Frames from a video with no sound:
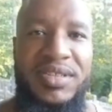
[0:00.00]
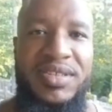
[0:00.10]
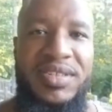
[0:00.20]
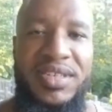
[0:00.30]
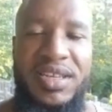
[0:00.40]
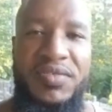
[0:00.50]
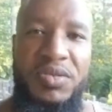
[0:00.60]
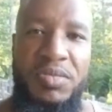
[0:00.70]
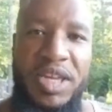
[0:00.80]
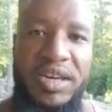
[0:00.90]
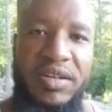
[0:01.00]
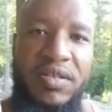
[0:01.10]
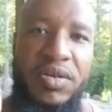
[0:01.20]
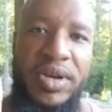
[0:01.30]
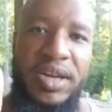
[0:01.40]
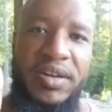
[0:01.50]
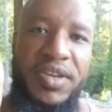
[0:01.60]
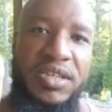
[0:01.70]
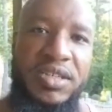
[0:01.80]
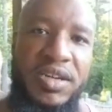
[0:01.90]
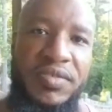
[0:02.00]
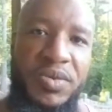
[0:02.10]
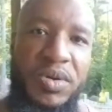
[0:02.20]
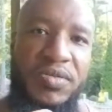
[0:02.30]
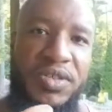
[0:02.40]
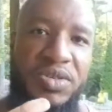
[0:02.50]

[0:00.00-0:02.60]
Seed of humanity growing out of each and every one of us.